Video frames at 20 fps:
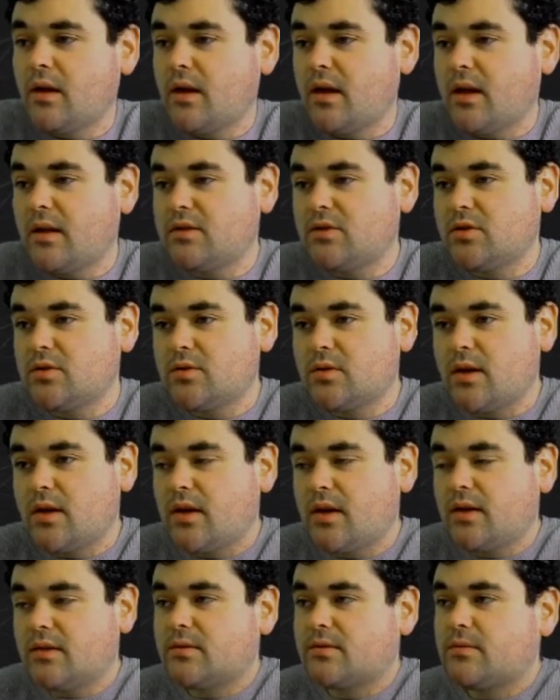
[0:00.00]
It's just
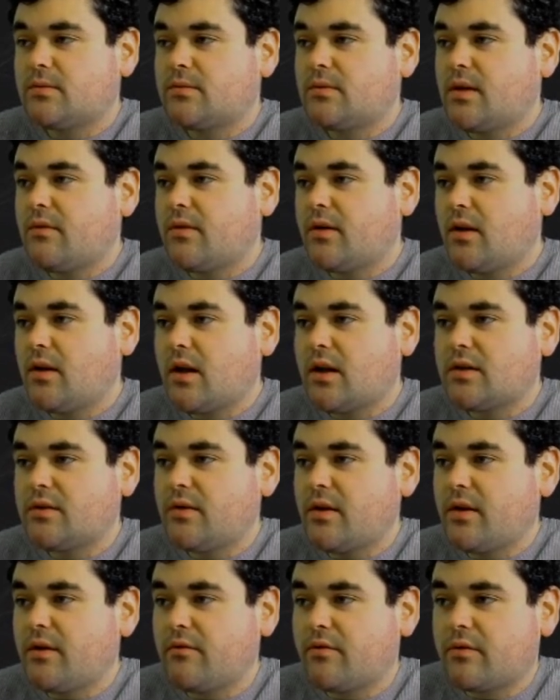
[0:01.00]
they have a lot of
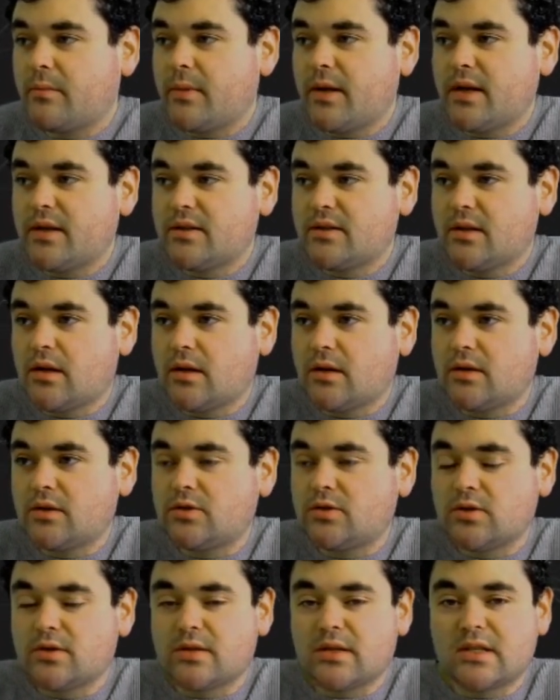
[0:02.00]
information on it,
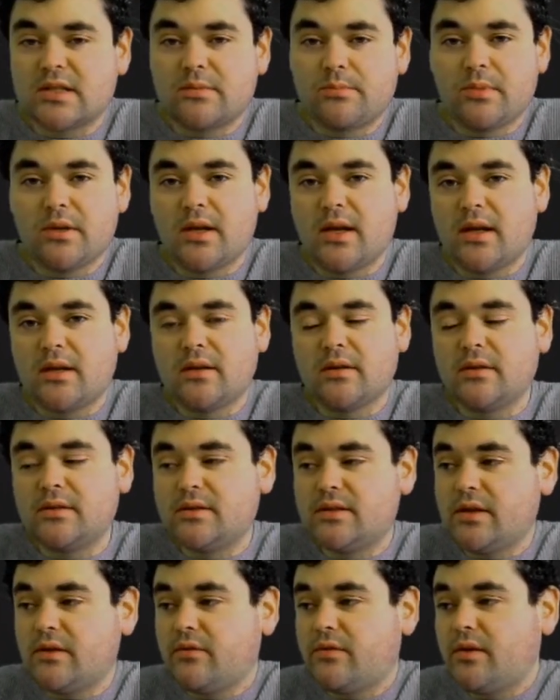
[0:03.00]
just explaining
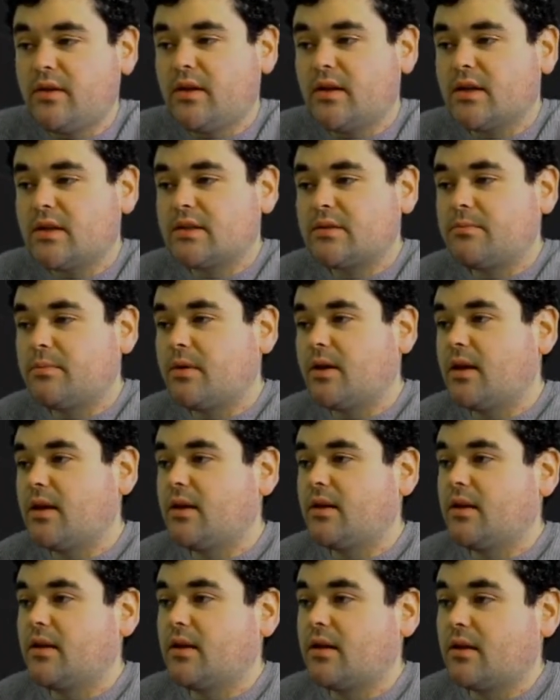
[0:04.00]
Divi,
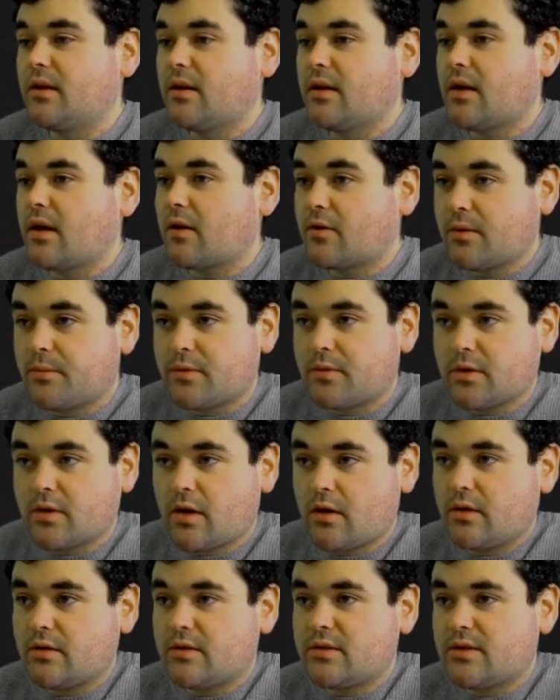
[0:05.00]
explaining
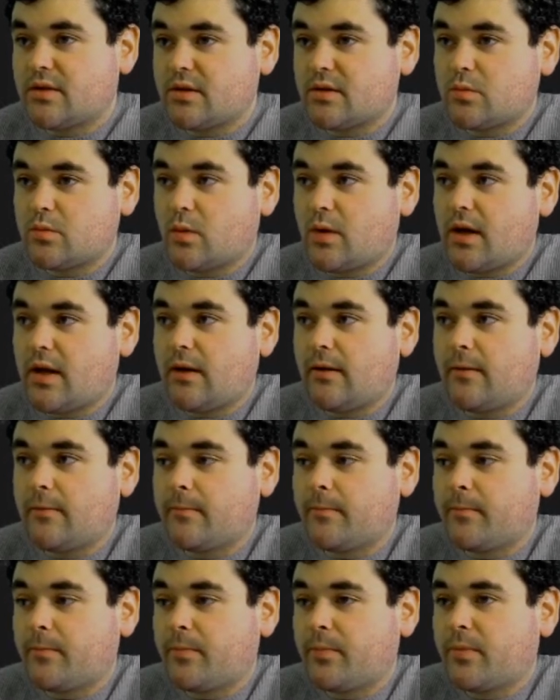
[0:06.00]
cryptocurrency as well.
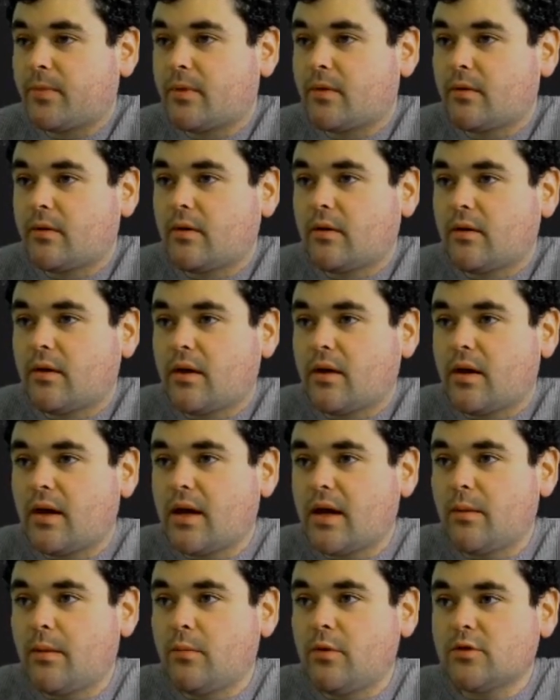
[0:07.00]

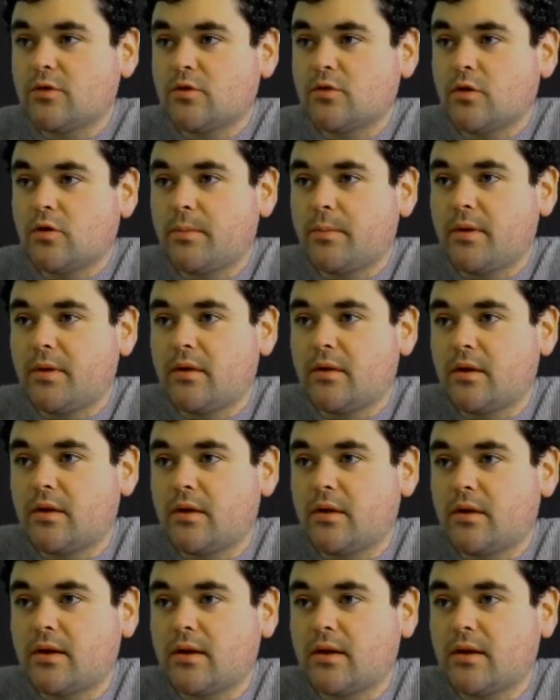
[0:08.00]
We'll just go up here and
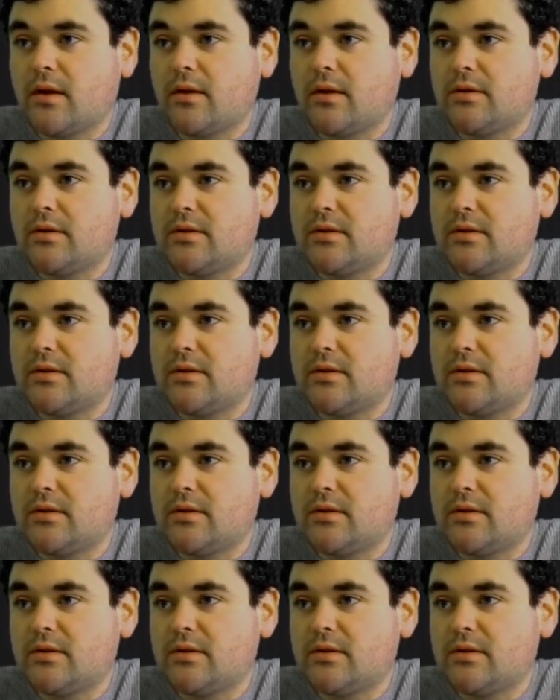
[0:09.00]
click on